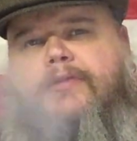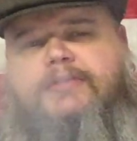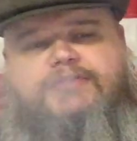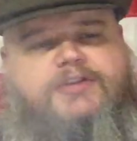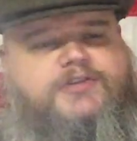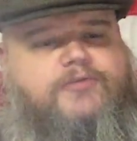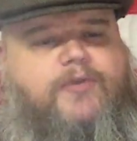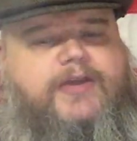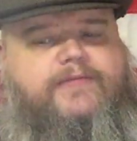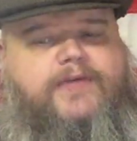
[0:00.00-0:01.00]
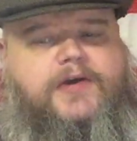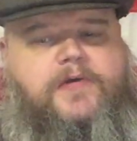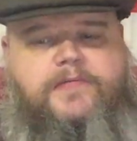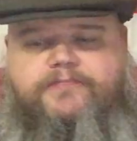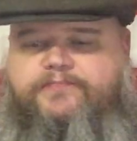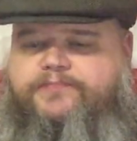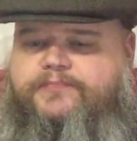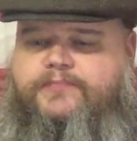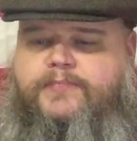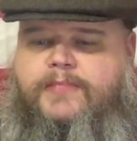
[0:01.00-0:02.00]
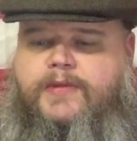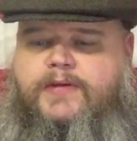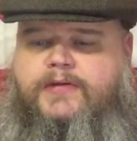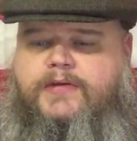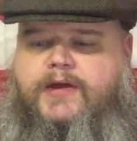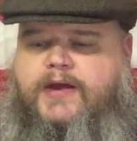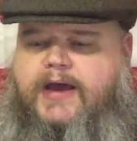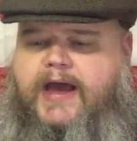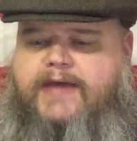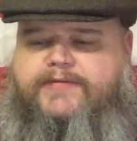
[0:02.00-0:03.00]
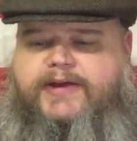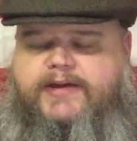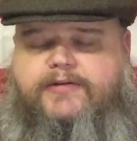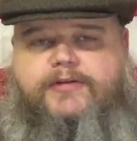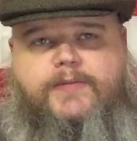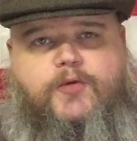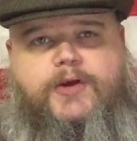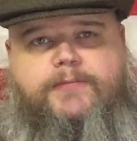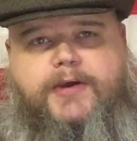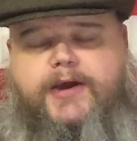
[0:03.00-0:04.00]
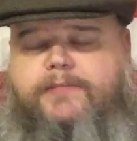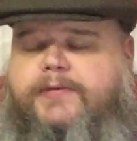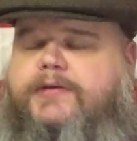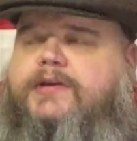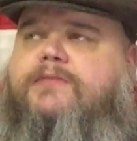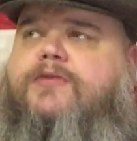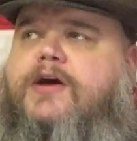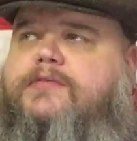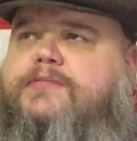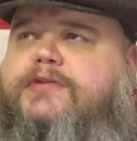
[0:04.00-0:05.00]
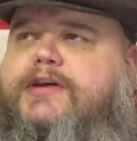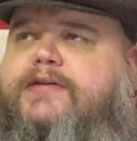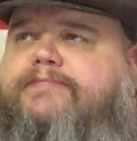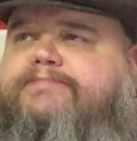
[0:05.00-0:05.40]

Listening to the rain fall. I haven't had early morning pipe in probably